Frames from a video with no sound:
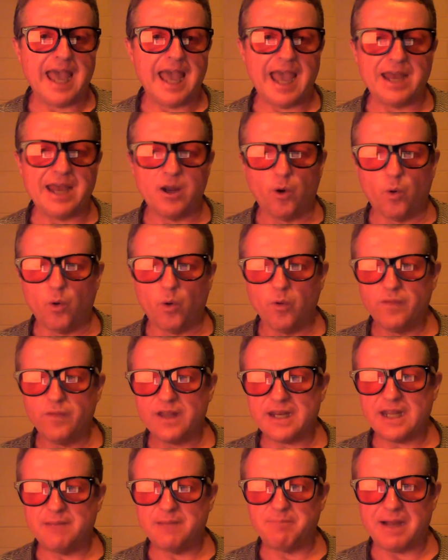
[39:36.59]
And all
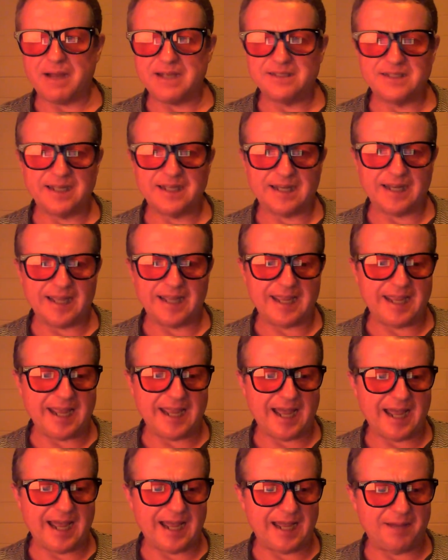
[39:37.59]
that
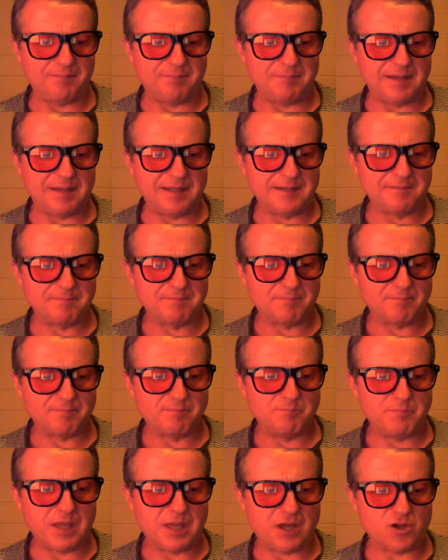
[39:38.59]
basically, um,
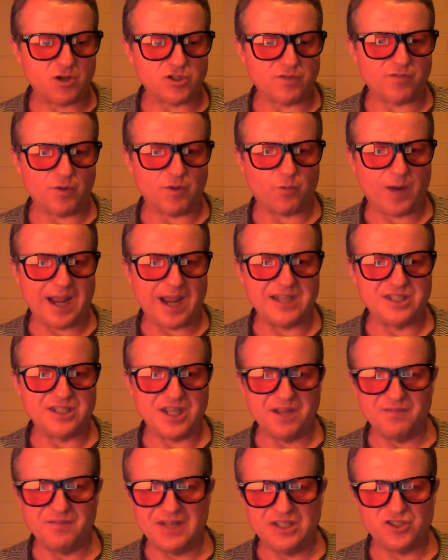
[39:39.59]
because of the
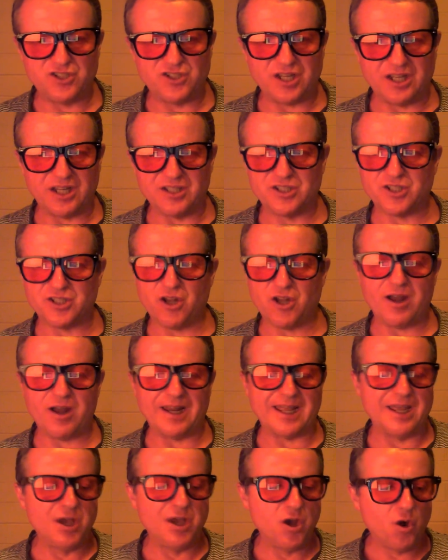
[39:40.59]
raising of insulin
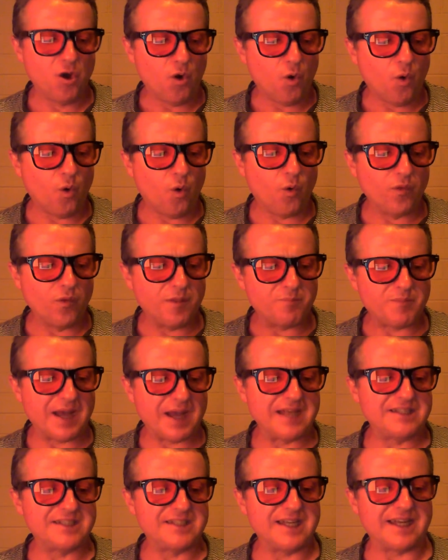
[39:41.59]
slightly, all that
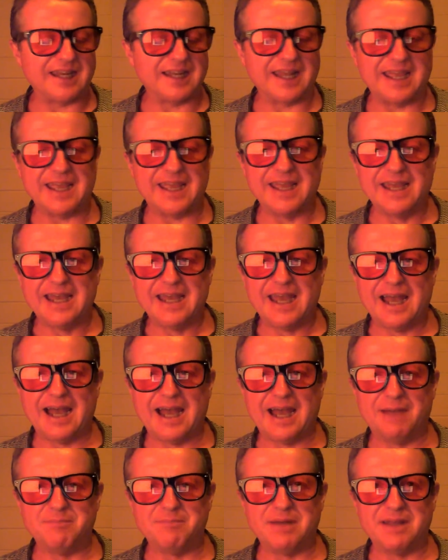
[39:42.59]
basically
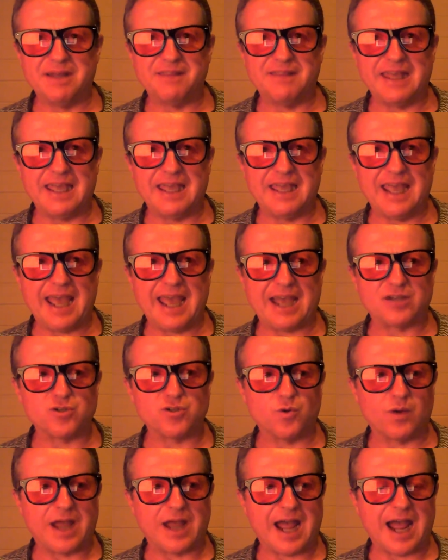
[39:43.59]
um, the
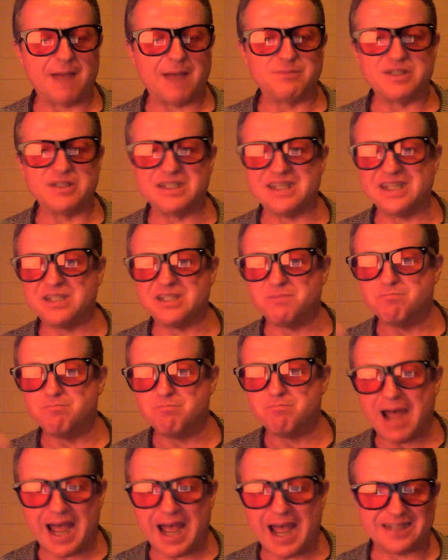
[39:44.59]
actual carbs is, is
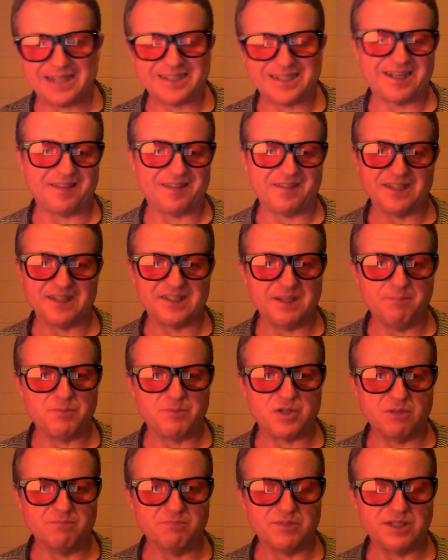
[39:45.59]
mask the
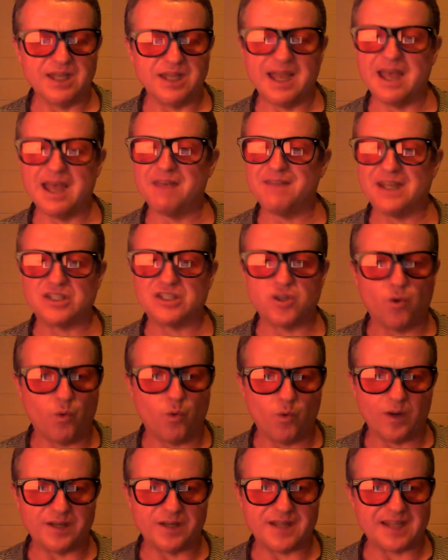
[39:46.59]
symptoms. That's
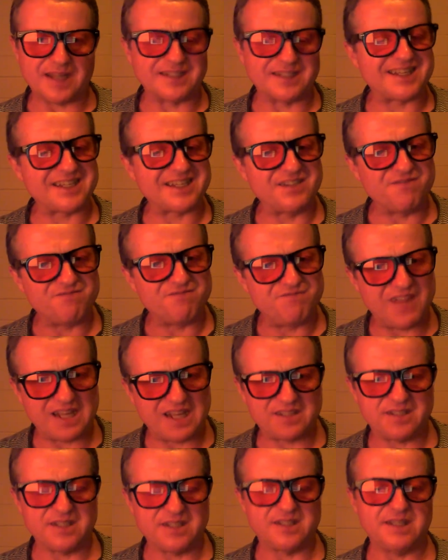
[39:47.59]
all it does. It doesn't
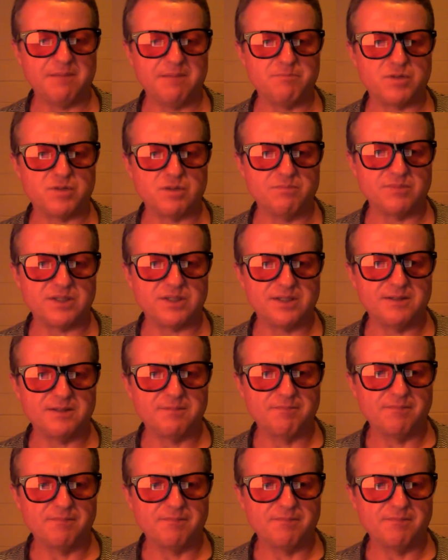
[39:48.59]
fix the symptoms.